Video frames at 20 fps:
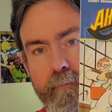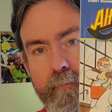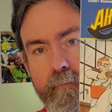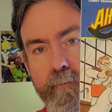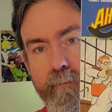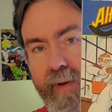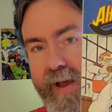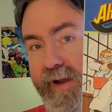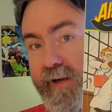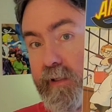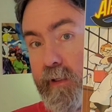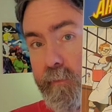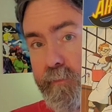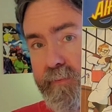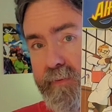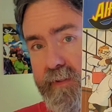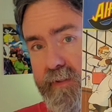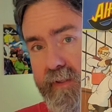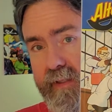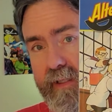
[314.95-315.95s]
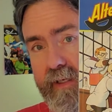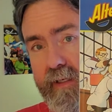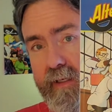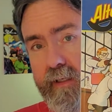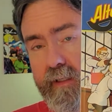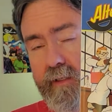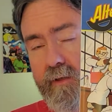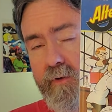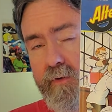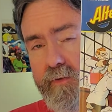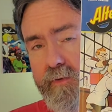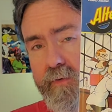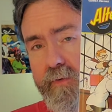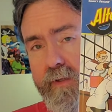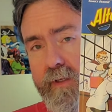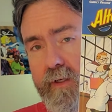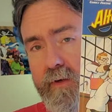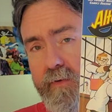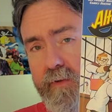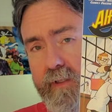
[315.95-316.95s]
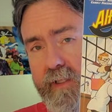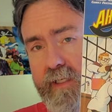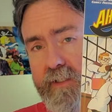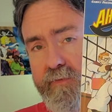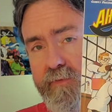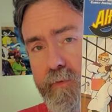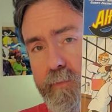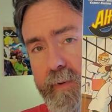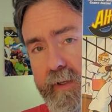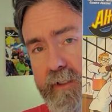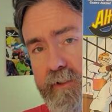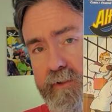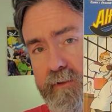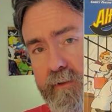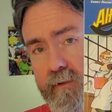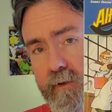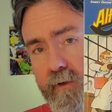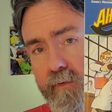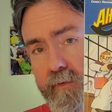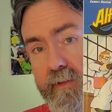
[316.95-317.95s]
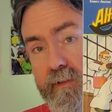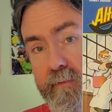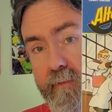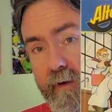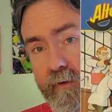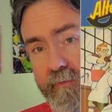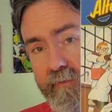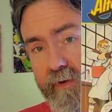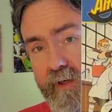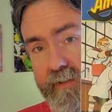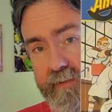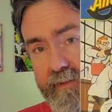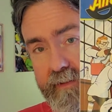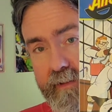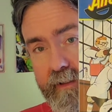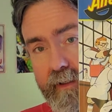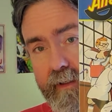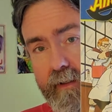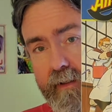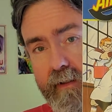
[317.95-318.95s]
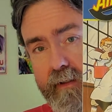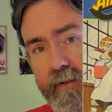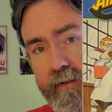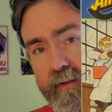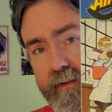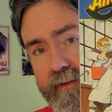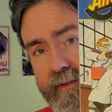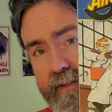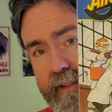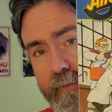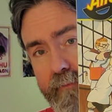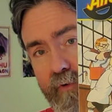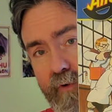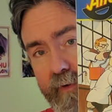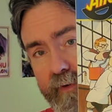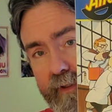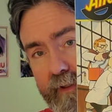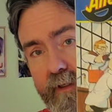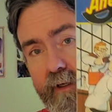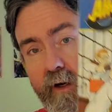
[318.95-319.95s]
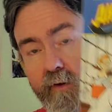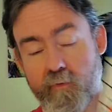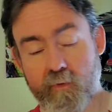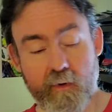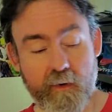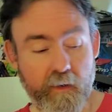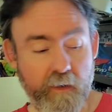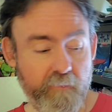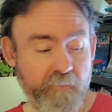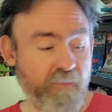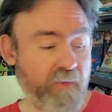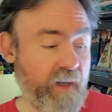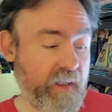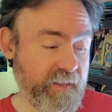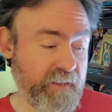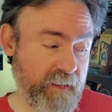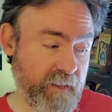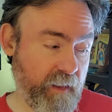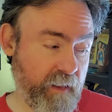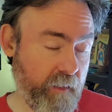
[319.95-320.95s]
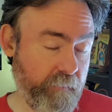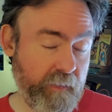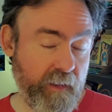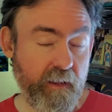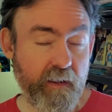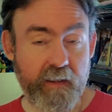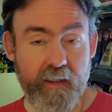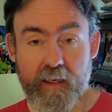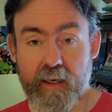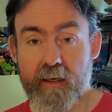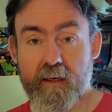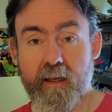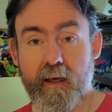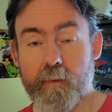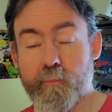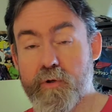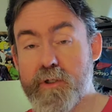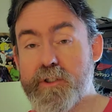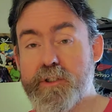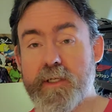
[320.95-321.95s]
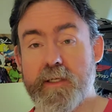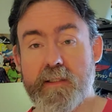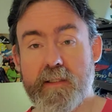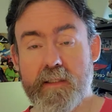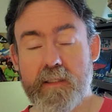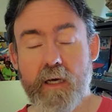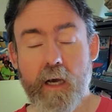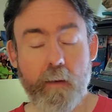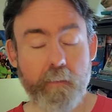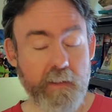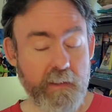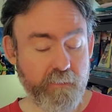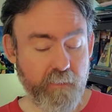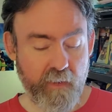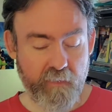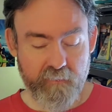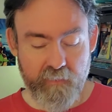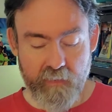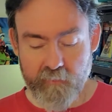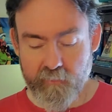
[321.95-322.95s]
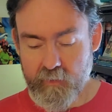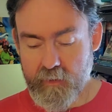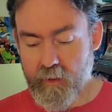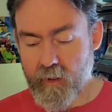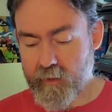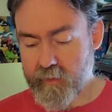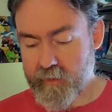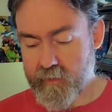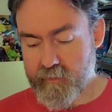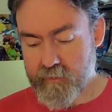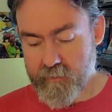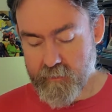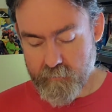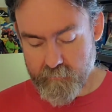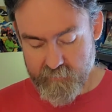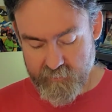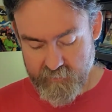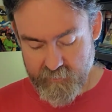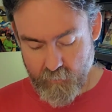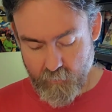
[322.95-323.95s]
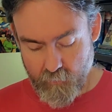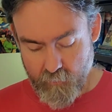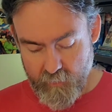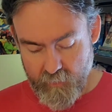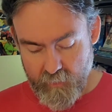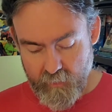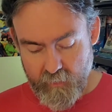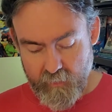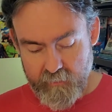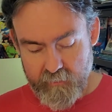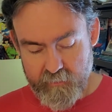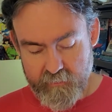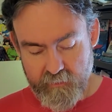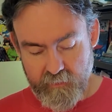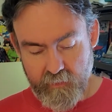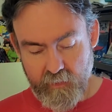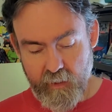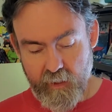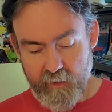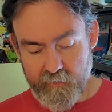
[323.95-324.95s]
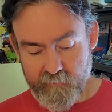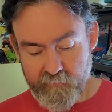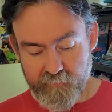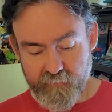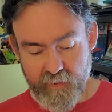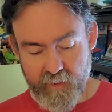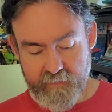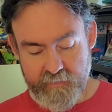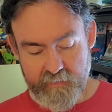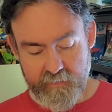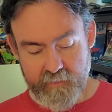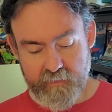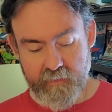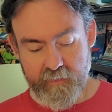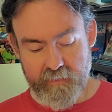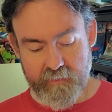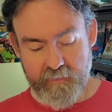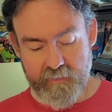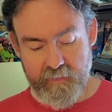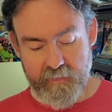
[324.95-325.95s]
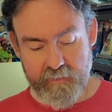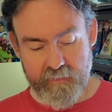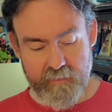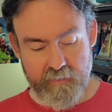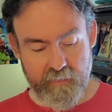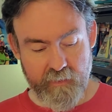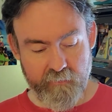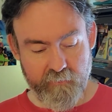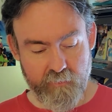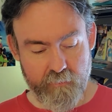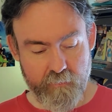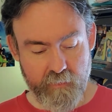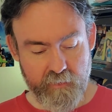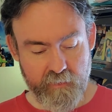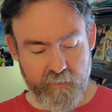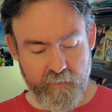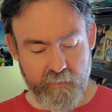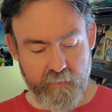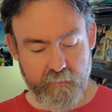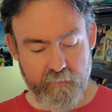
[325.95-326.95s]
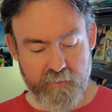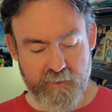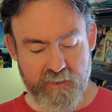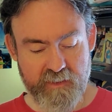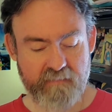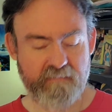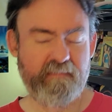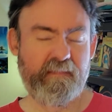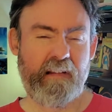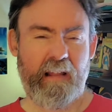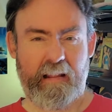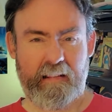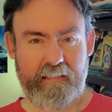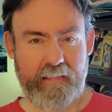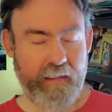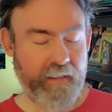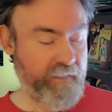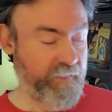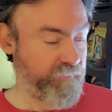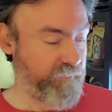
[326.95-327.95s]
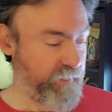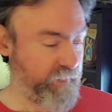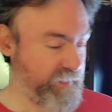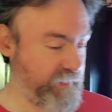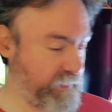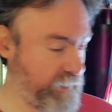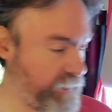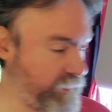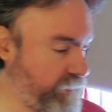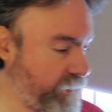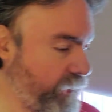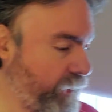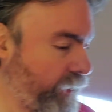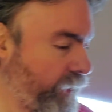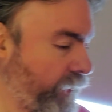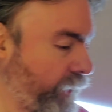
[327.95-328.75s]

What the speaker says: backup thing in Alter Ego. The last few pages are always about faucet. This time they're on the cover. And faucet, I mean, again, I appreciate the comics, but I've never gotten into them. So there's a lot of faucet content every month that I'm just not that interested in.